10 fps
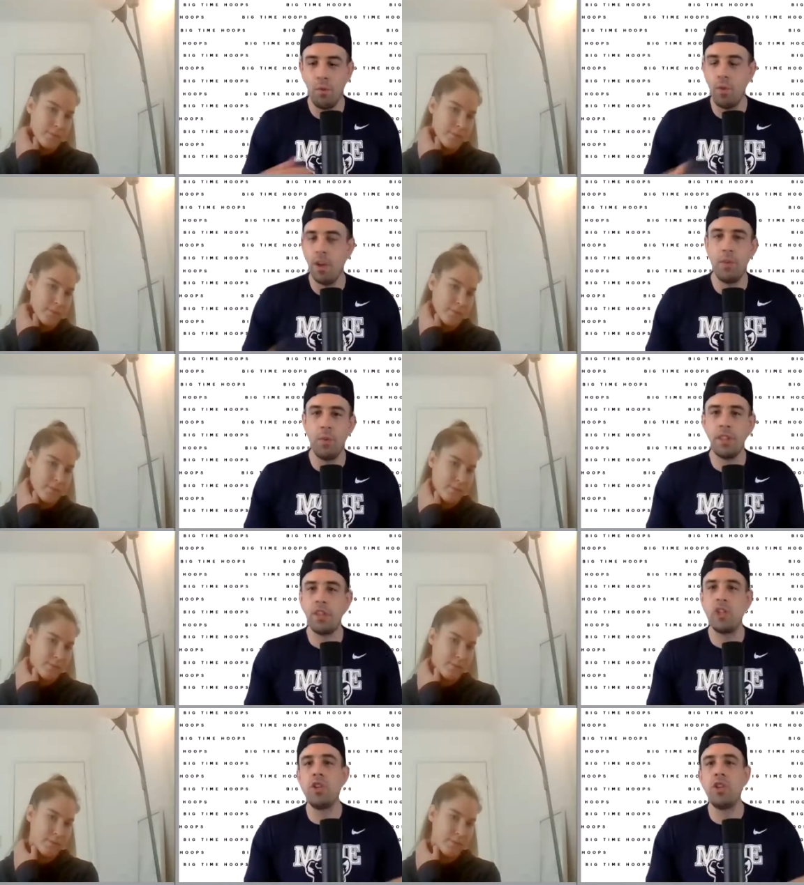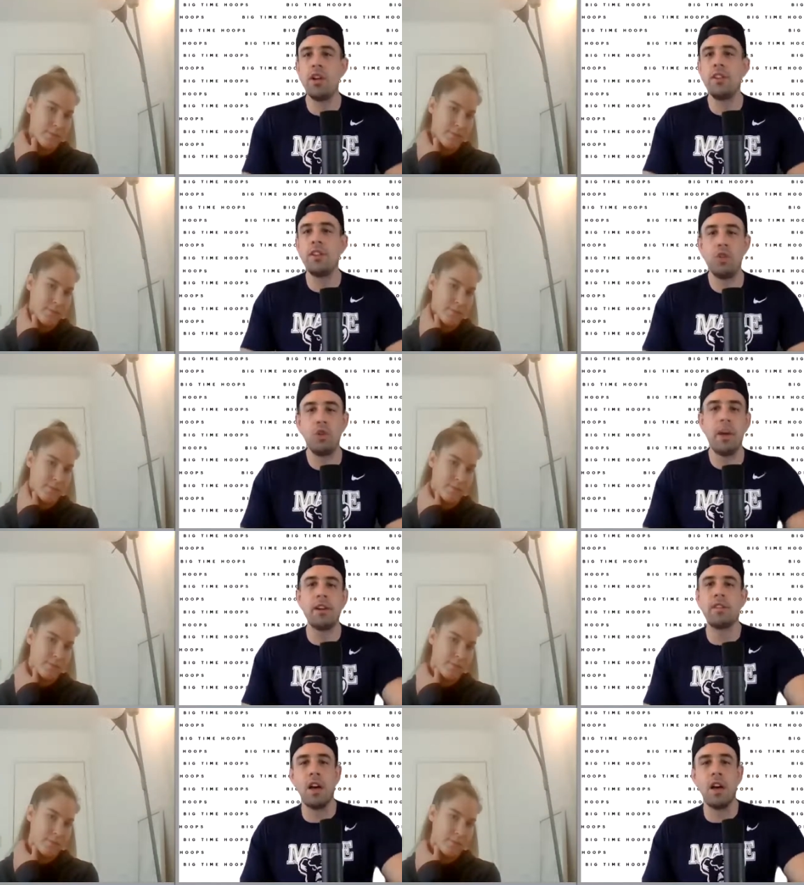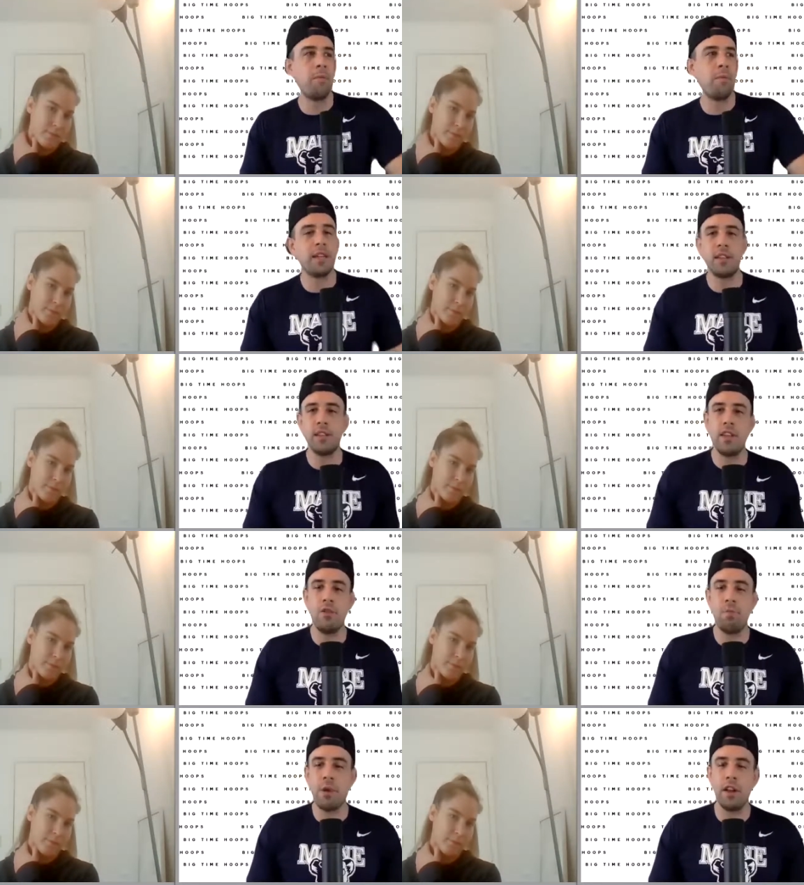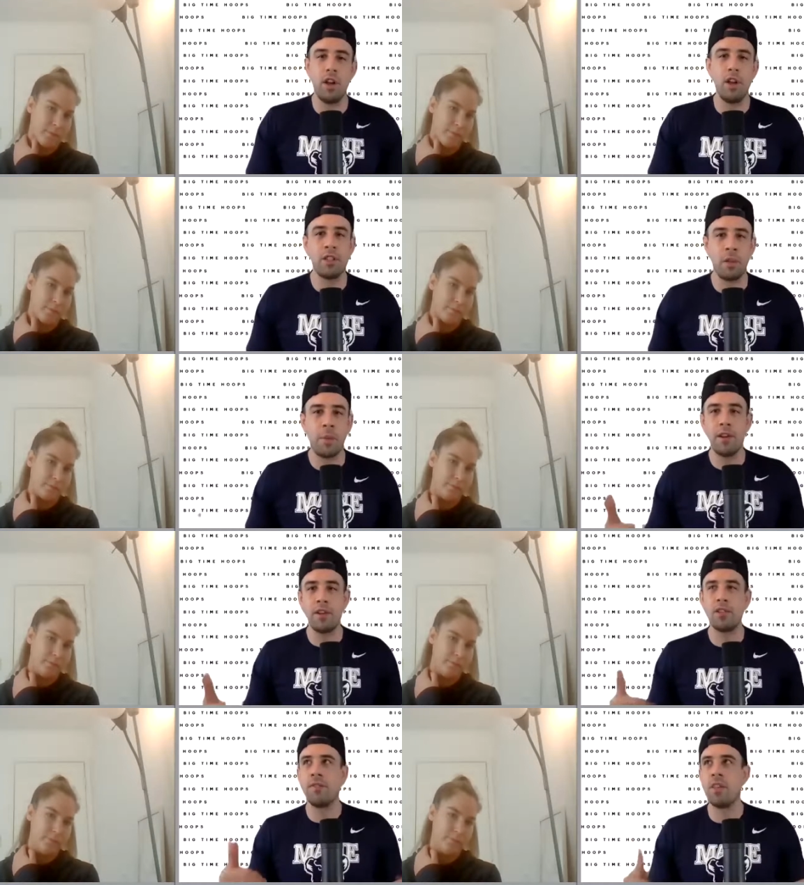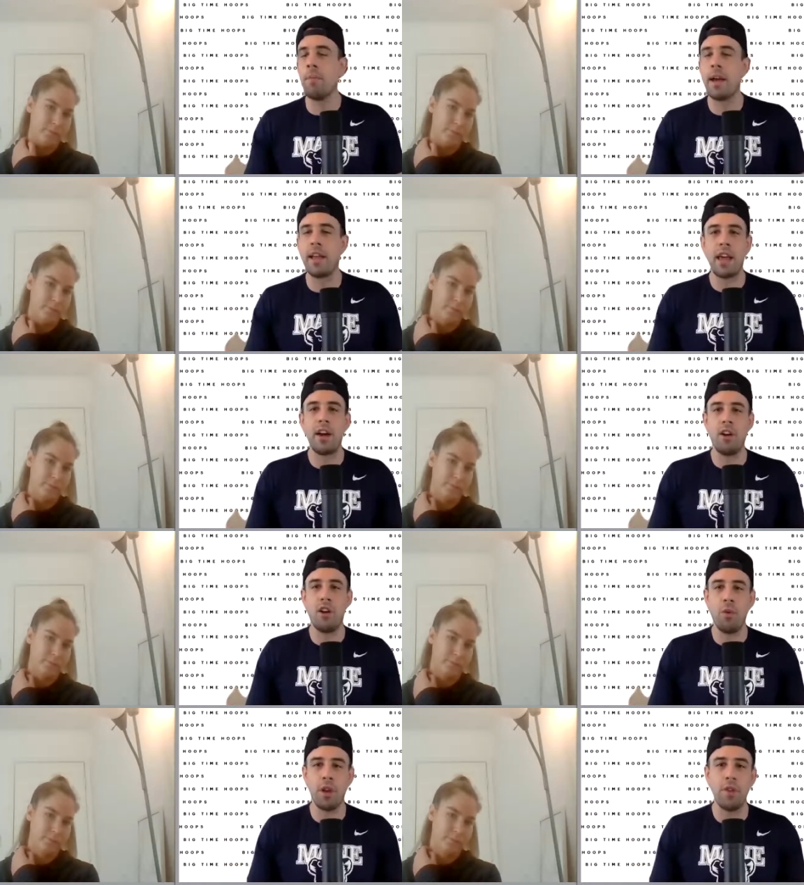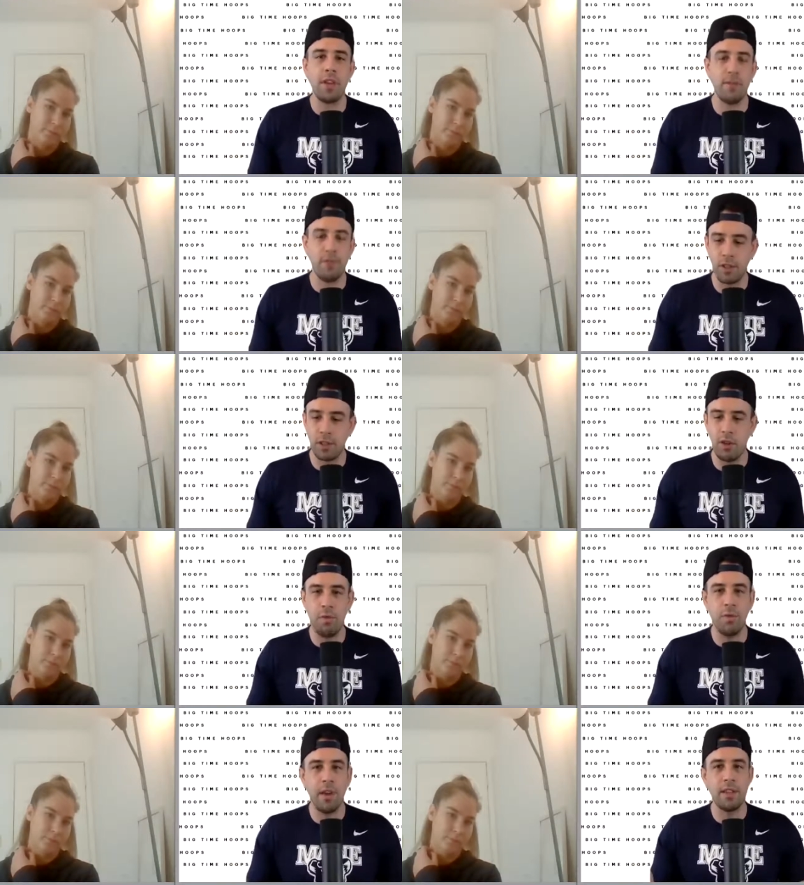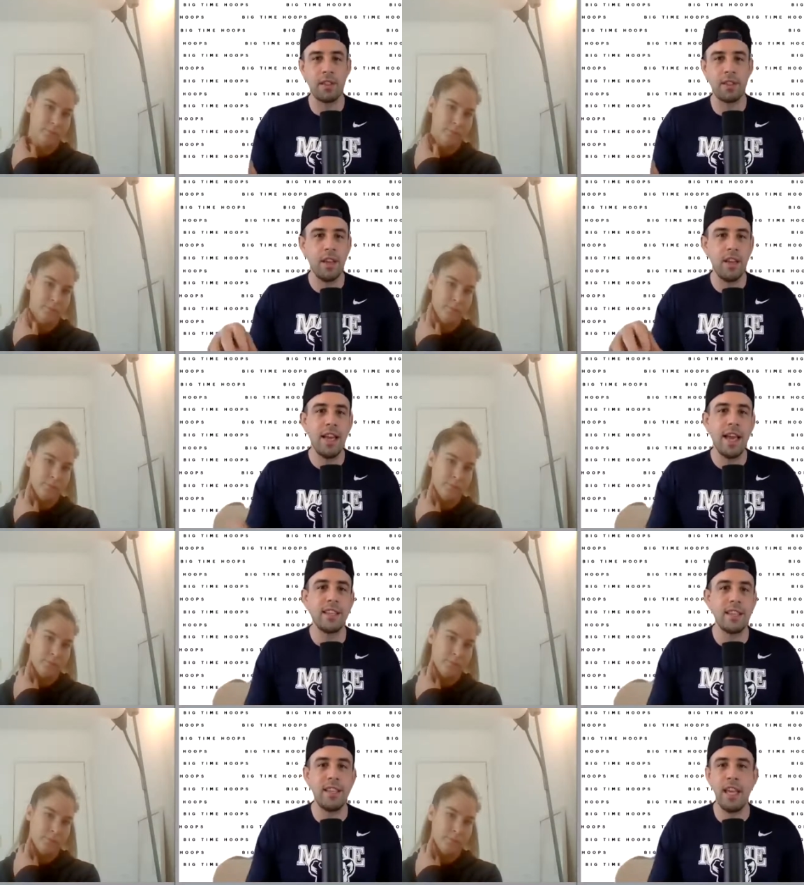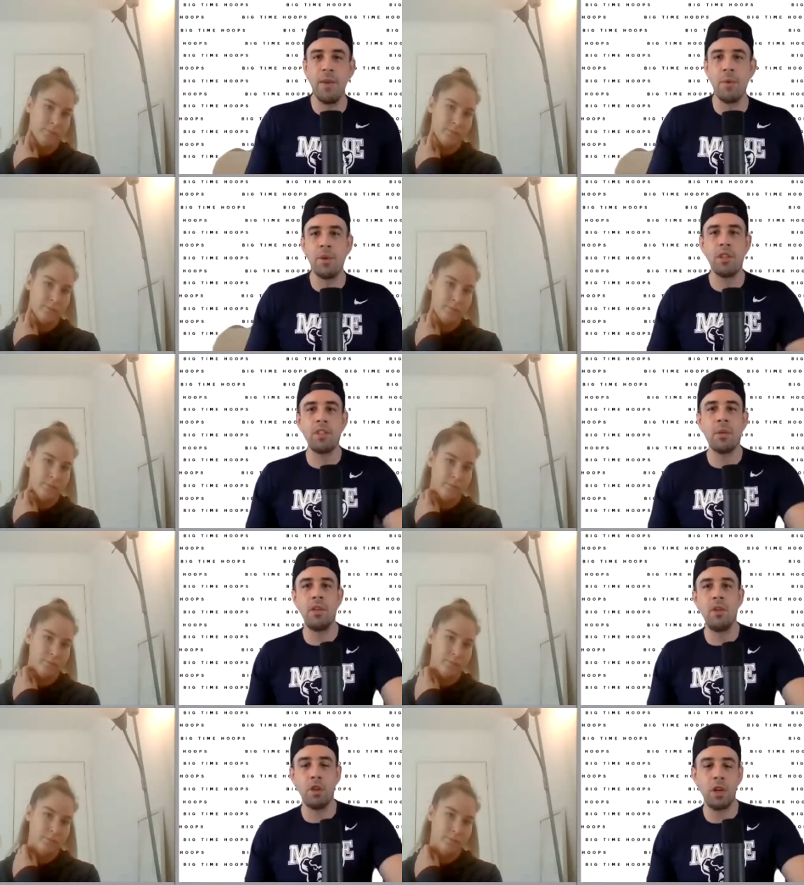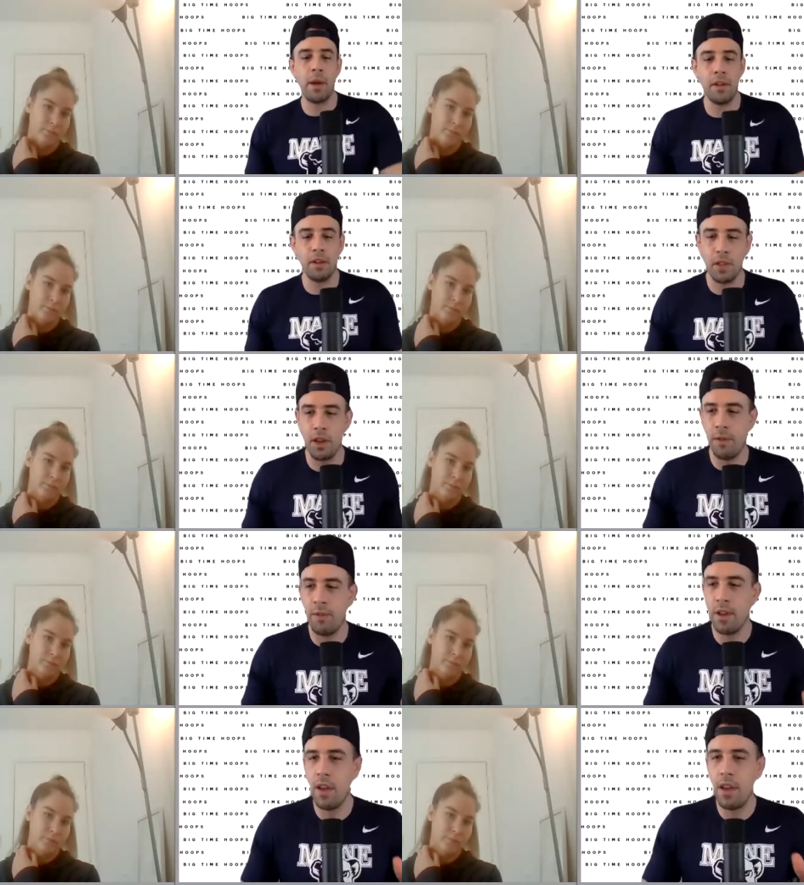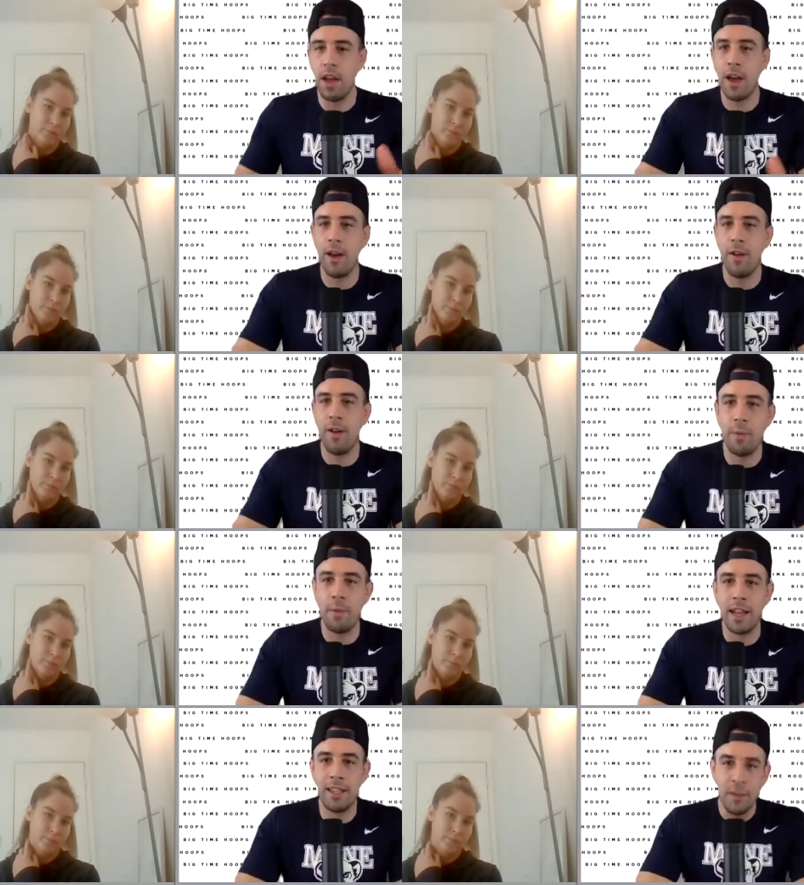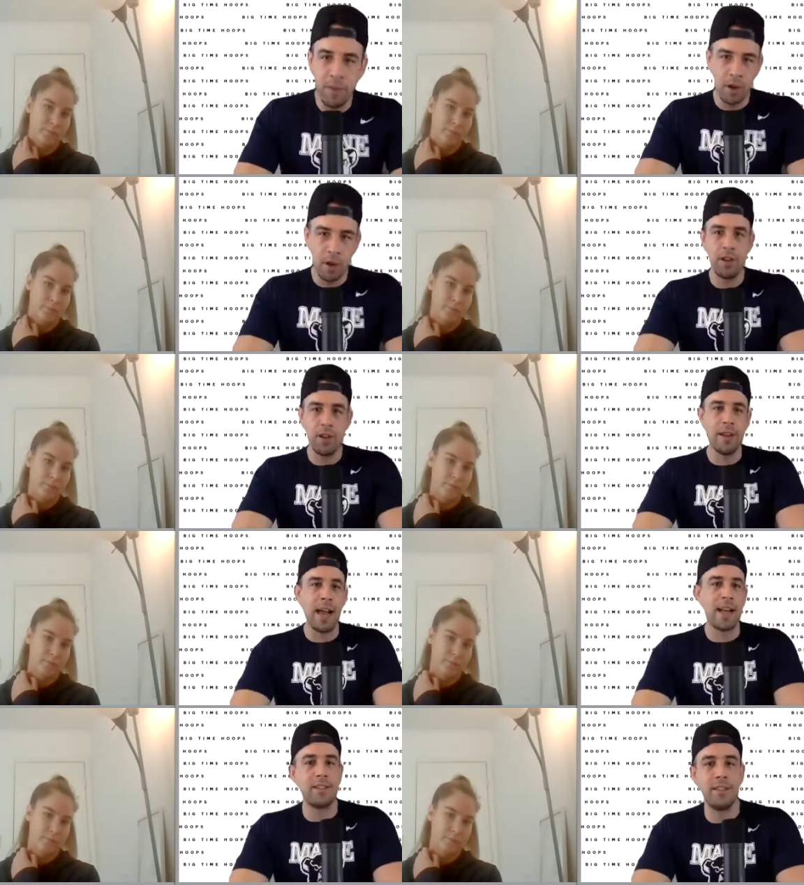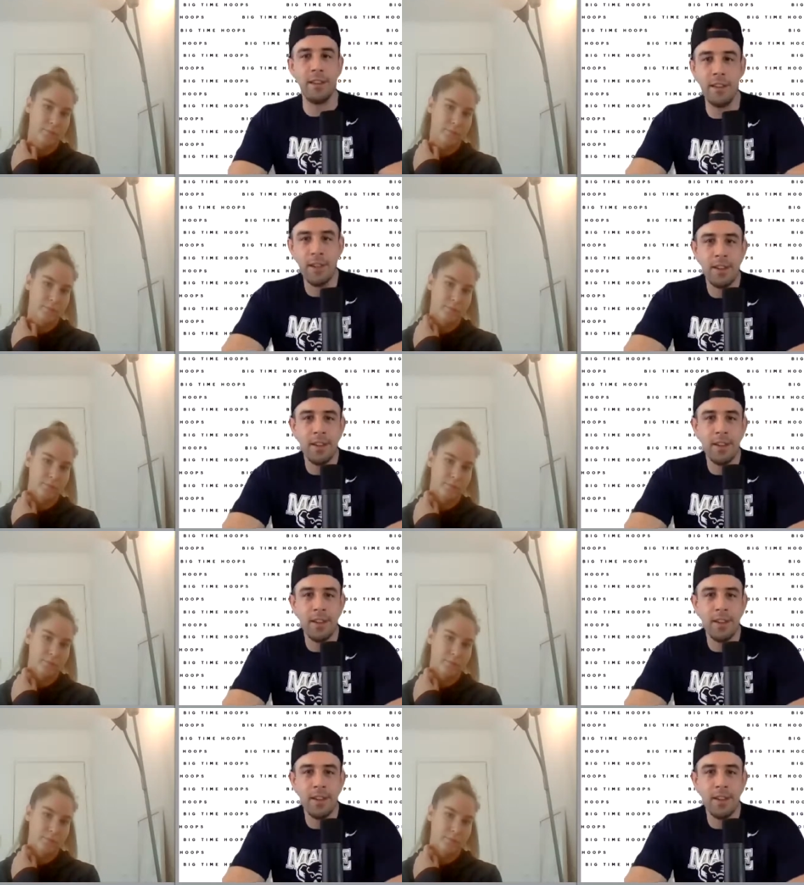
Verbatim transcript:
Speaker 1: what did what did your junior year teach you about yourself? I'm guessing that you probably learned something about yourself that you might not have known with all the adversity you faced as a team. What, what's something you learned about yourself uh, from that difficult year last year?